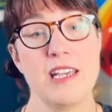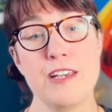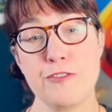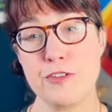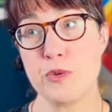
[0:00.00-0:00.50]

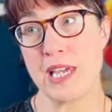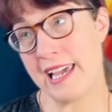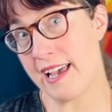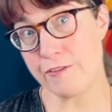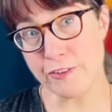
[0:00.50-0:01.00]
If you
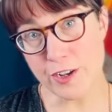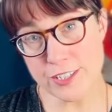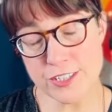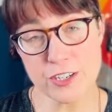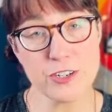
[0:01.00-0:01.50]
can't
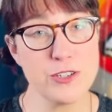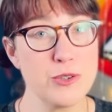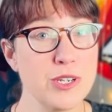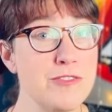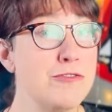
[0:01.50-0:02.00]
foster,
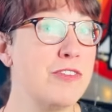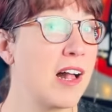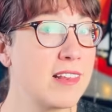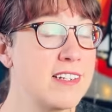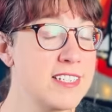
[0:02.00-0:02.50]
you can
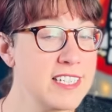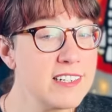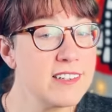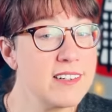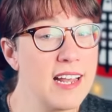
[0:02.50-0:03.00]

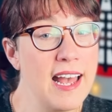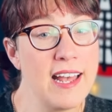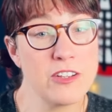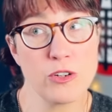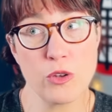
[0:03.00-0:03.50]
volunteer
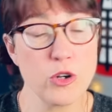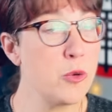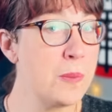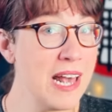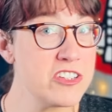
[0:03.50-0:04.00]
at your
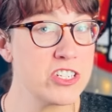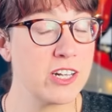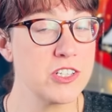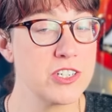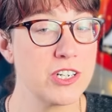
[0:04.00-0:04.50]
local pet
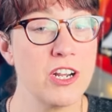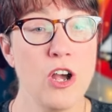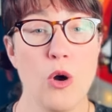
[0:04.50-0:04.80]
shelter,